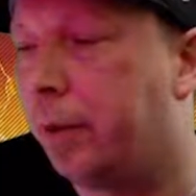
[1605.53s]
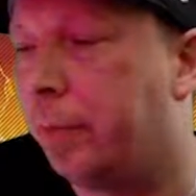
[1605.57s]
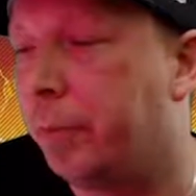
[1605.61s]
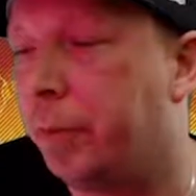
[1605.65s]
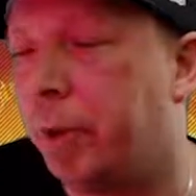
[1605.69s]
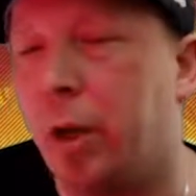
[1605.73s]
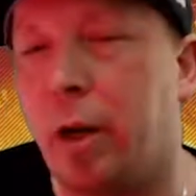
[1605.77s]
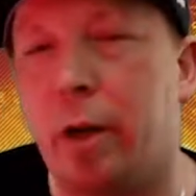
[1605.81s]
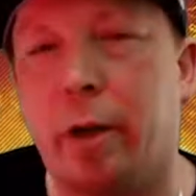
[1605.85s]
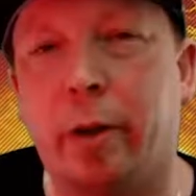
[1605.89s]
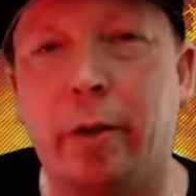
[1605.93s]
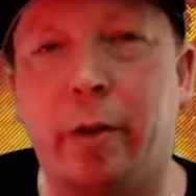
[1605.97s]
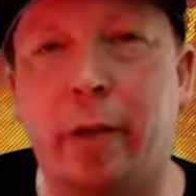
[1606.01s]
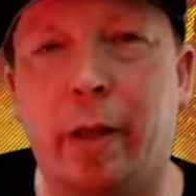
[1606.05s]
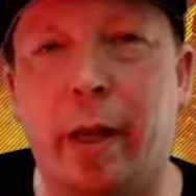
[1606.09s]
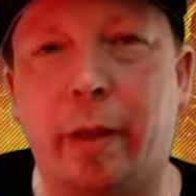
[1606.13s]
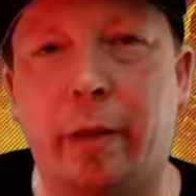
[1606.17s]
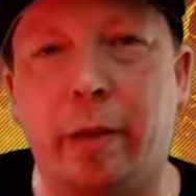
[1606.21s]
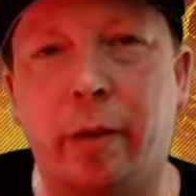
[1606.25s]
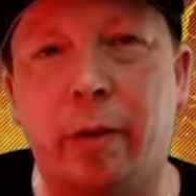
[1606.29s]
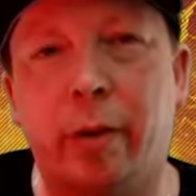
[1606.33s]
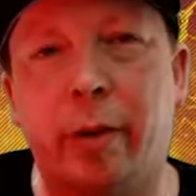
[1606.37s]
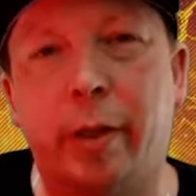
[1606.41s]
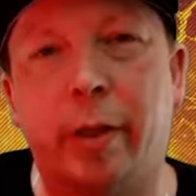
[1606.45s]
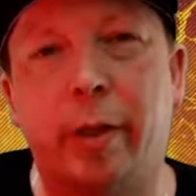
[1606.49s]
They're not going to do
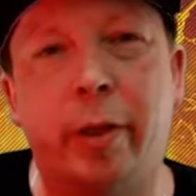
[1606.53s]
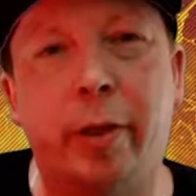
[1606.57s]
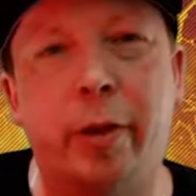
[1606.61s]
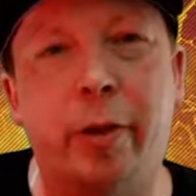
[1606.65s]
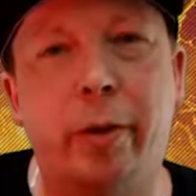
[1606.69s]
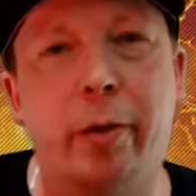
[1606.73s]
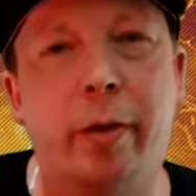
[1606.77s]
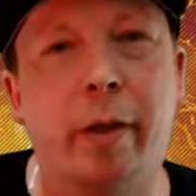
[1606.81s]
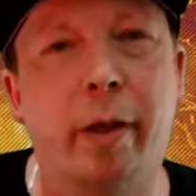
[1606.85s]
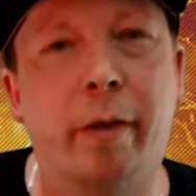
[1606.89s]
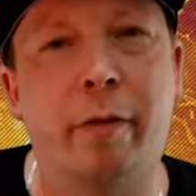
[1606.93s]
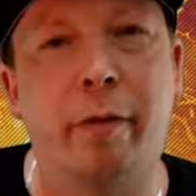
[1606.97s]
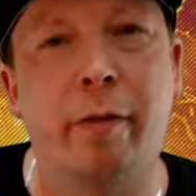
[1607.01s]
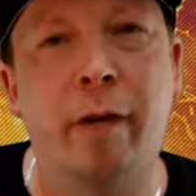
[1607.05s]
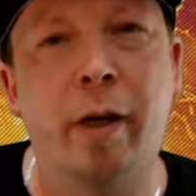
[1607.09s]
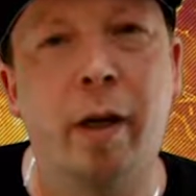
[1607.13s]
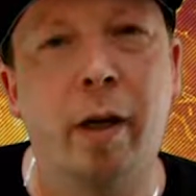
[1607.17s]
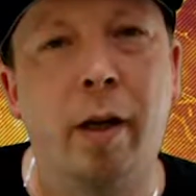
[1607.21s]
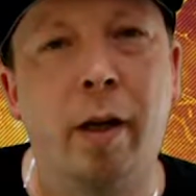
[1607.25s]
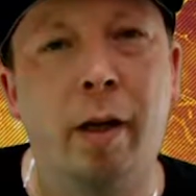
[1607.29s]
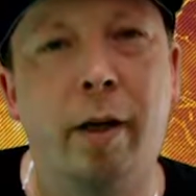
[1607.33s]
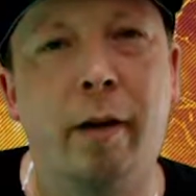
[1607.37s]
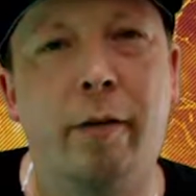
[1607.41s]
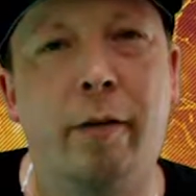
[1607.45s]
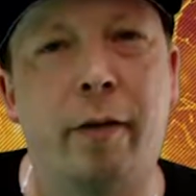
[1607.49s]
that. They're only going to do it
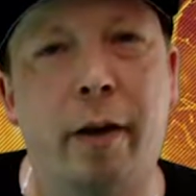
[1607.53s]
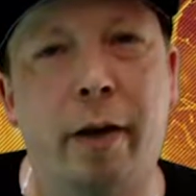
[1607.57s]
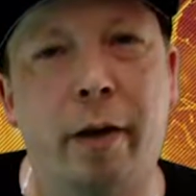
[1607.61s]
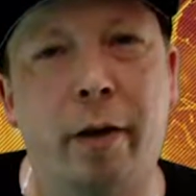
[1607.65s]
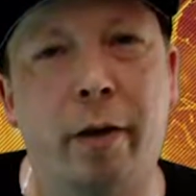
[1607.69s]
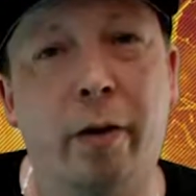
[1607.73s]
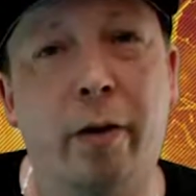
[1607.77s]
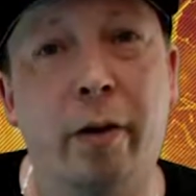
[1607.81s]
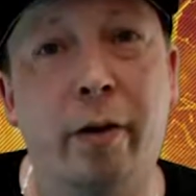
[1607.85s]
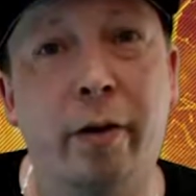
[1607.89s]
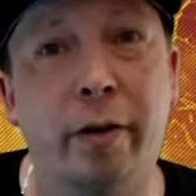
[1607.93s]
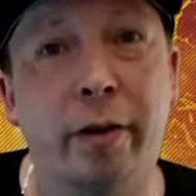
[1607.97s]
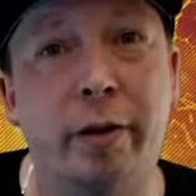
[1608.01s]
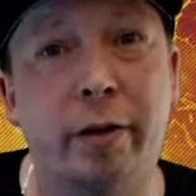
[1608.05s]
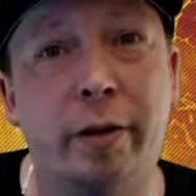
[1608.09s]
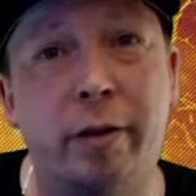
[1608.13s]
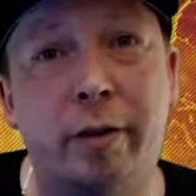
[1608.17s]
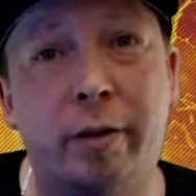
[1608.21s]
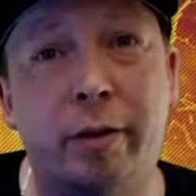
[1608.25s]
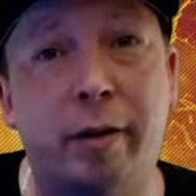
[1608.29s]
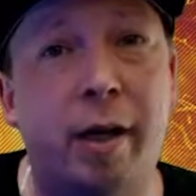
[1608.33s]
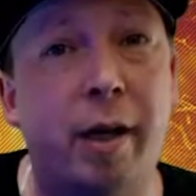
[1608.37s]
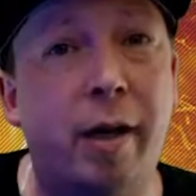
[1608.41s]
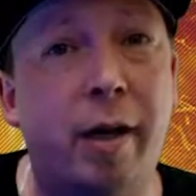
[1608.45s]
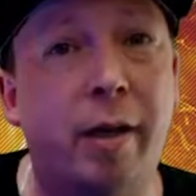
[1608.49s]
if I go, oh,
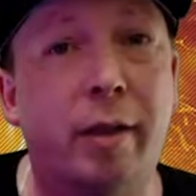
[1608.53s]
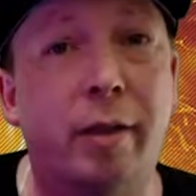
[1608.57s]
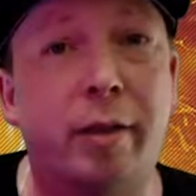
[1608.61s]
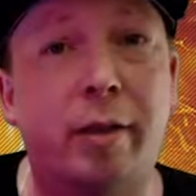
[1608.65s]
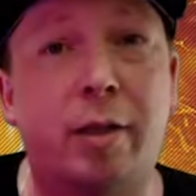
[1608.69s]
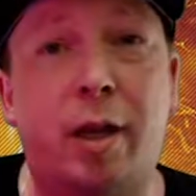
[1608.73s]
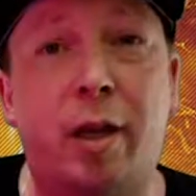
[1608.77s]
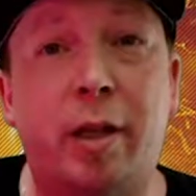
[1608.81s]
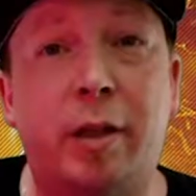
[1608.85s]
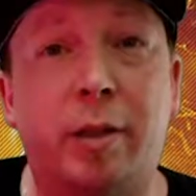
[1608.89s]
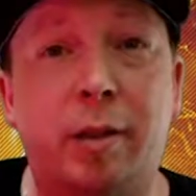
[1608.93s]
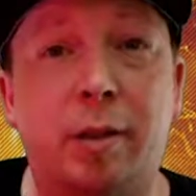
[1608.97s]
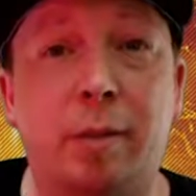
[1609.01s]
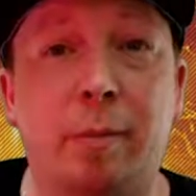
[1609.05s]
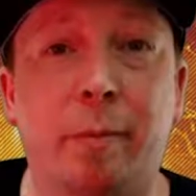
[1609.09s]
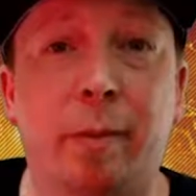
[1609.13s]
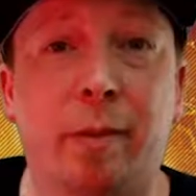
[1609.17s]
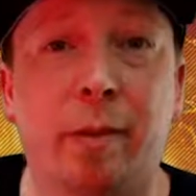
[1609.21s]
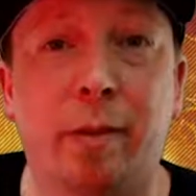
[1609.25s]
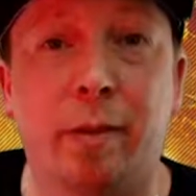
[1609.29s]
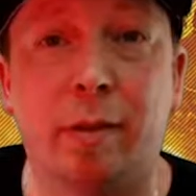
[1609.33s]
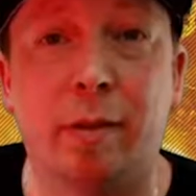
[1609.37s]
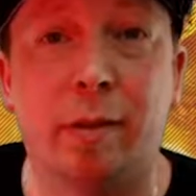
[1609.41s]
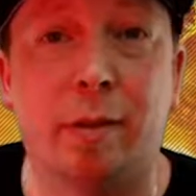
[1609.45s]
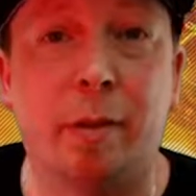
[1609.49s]
this thing is awesome
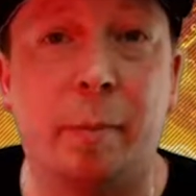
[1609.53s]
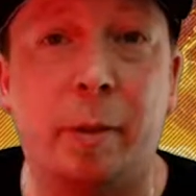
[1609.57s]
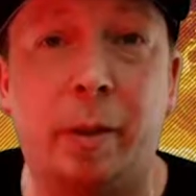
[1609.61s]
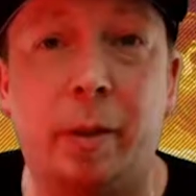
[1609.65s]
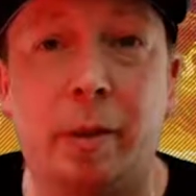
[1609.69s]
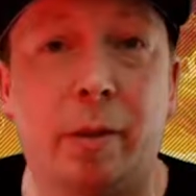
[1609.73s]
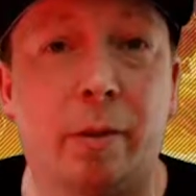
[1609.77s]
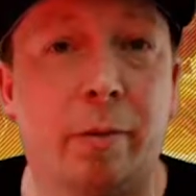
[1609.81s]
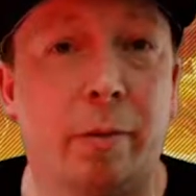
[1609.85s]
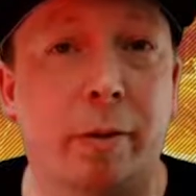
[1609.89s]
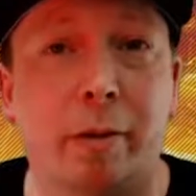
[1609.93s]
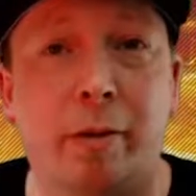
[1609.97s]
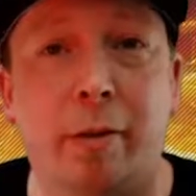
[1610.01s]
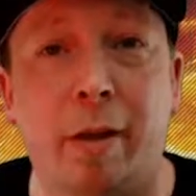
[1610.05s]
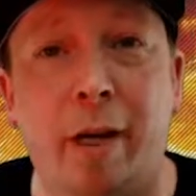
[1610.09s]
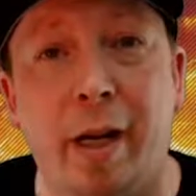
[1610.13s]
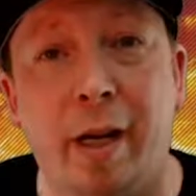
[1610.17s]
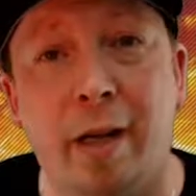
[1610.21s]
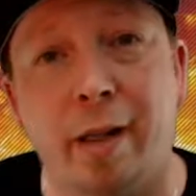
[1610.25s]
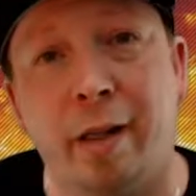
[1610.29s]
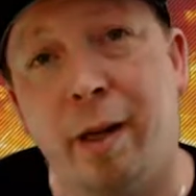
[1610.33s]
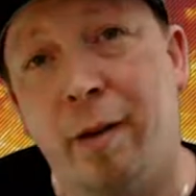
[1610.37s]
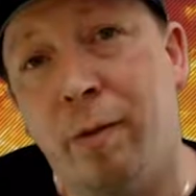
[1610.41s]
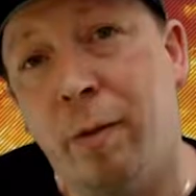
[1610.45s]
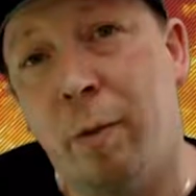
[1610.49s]
and the experience was
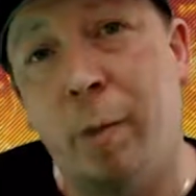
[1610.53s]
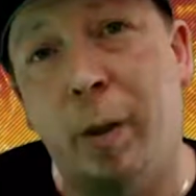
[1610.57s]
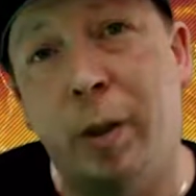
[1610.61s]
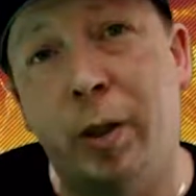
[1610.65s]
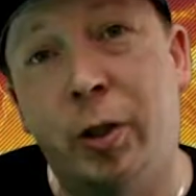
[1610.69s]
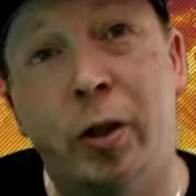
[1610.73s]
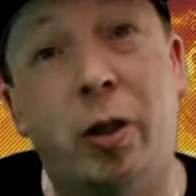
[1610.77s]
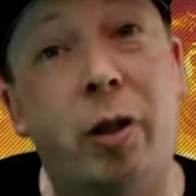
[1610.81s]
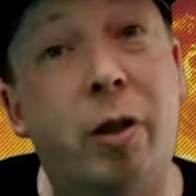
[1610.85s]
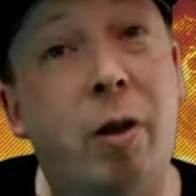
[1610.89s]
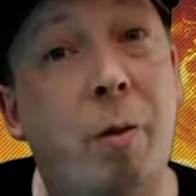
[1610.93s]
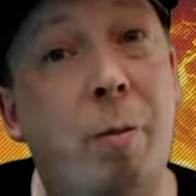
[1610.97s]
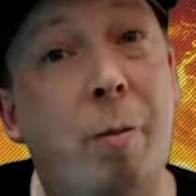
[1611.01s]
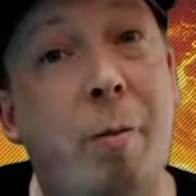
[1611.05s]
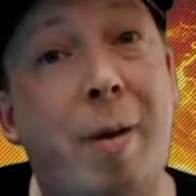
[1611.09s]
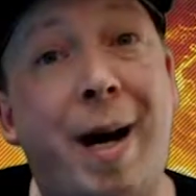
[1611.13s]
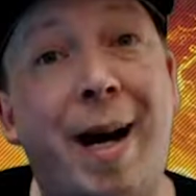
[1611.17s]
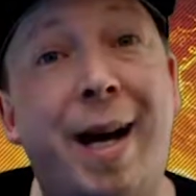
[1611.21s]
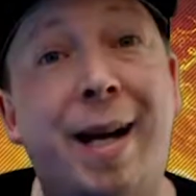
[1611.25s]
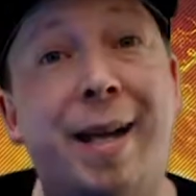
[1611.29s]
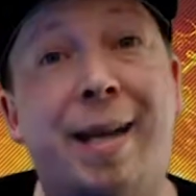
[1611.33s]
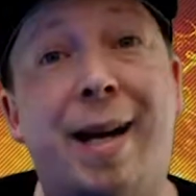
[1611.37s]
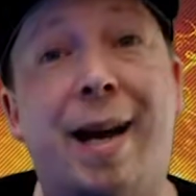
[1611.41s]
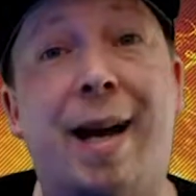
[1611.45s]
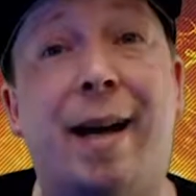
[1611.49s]
great and everybody should go
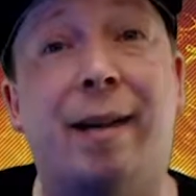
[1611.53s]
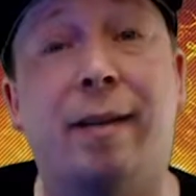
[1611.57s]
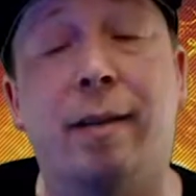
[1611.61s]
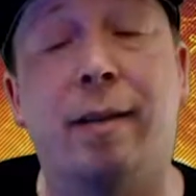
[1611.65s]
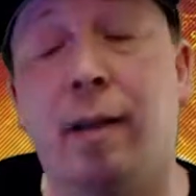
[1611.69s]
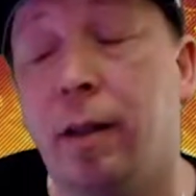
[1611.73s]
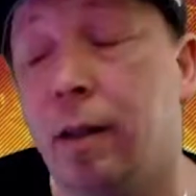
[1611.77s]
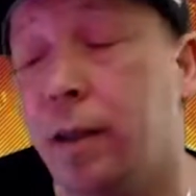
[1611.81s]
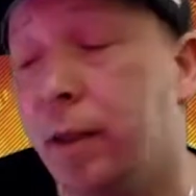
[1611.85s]
buy that.